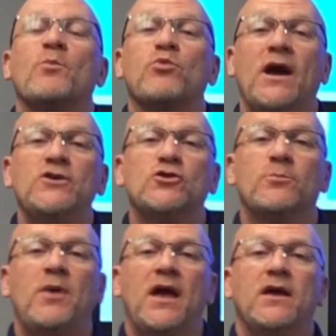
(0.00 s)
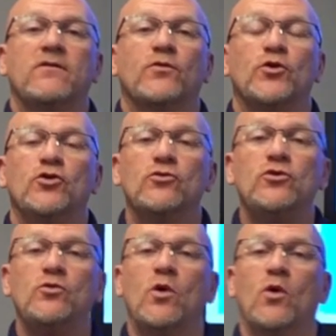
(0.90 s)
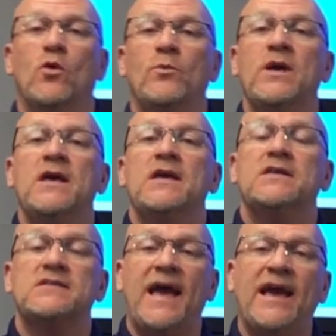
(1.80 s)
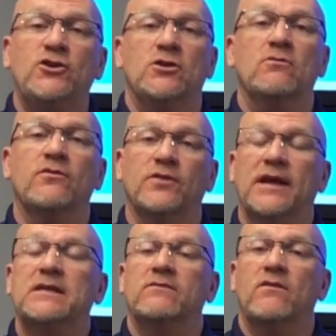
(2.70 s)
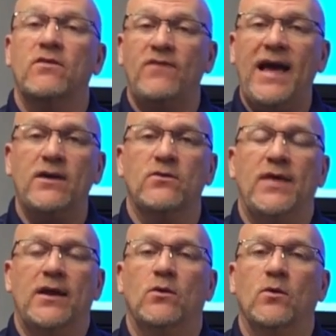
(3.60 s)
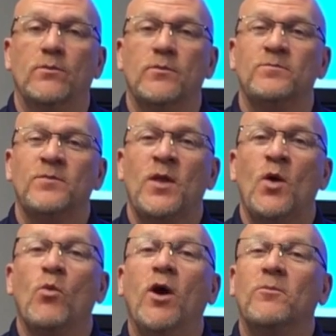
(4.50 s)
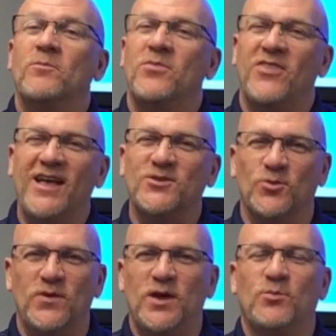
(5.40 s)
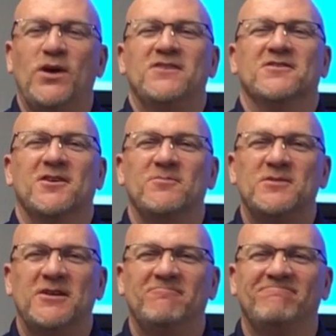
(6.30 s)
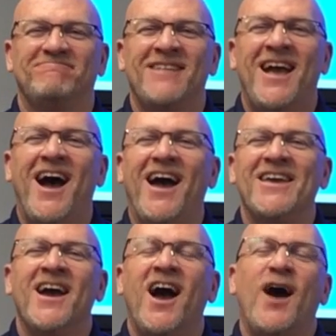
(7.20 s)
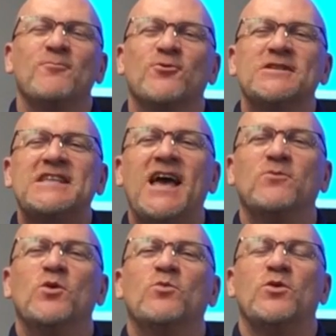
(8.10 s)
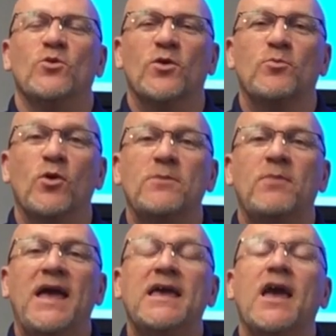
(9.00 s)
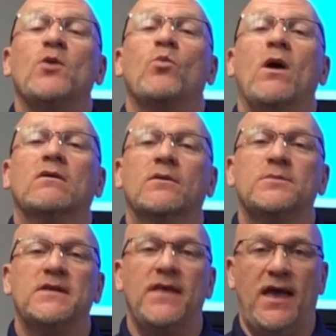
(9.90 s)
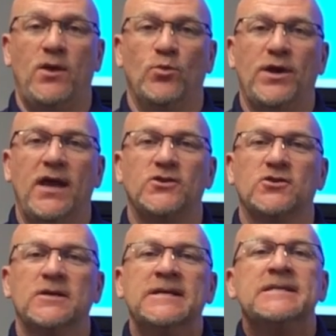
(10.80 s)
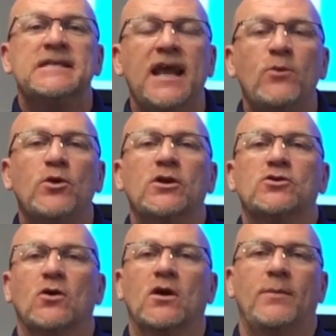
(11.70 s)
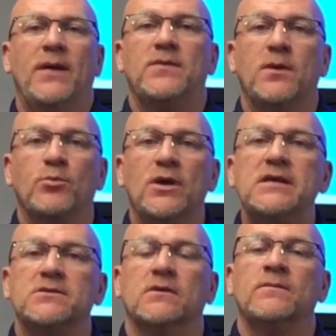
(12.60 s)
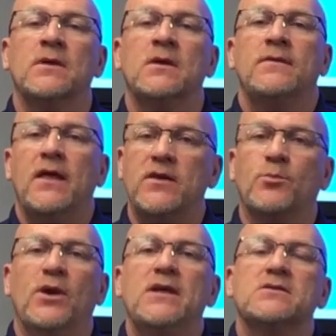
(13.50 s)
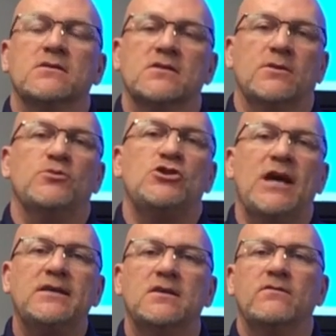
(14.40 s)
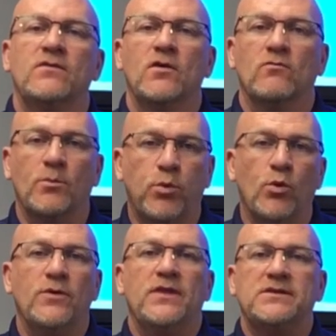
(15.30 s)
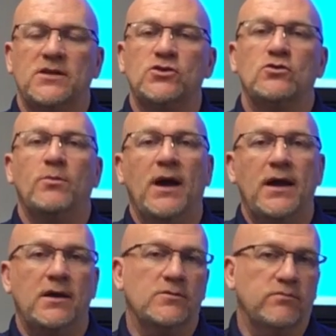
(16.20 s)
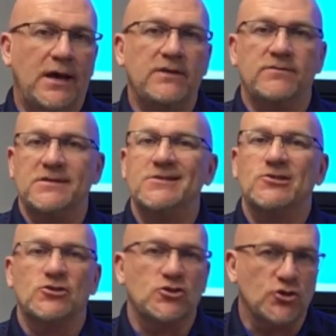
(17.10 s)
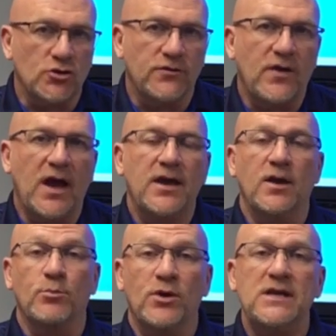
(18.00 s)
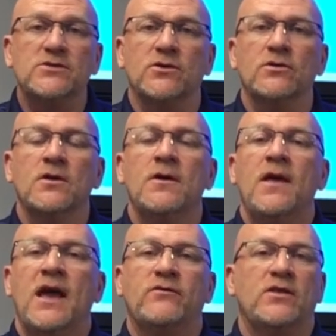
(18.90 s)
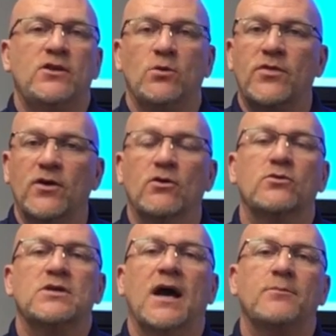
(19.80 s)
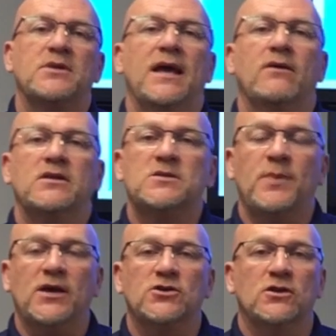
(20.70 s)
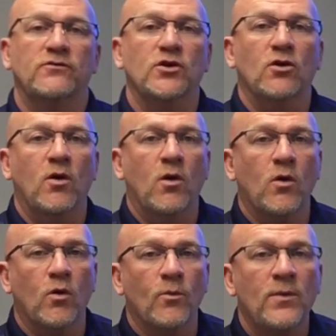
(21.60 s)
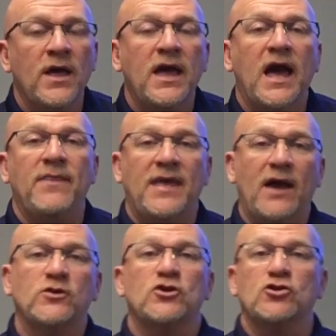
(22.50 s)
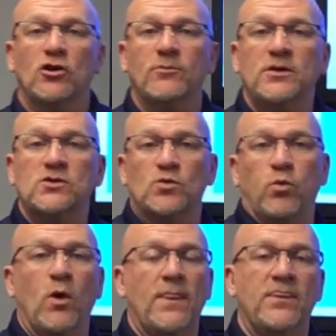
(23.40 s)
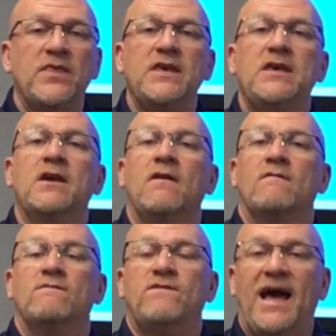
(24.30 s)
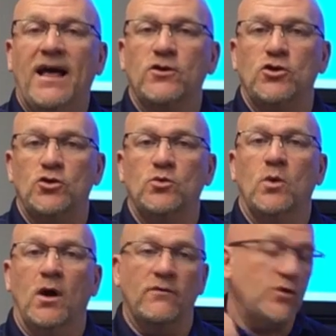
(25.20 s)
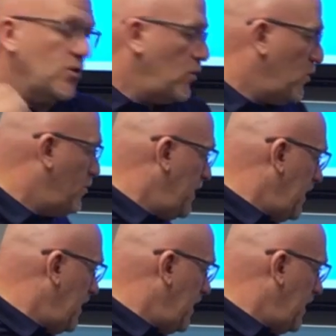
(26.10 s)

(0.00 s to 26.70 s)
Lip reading: if the price you're paying for your new home is actually reflective of the value of that home? Well, that's where the appraisal comes in. Hi, I'm Chris Henwood with North Point Bank, and welcome to the Henwood Edge. Today we're going to talk about the appraisal. Now, the appraisal is an objective report that's issued by a licensed certified appraiser after they do a thorough top-down inspection of your home, and that determines what the value of your home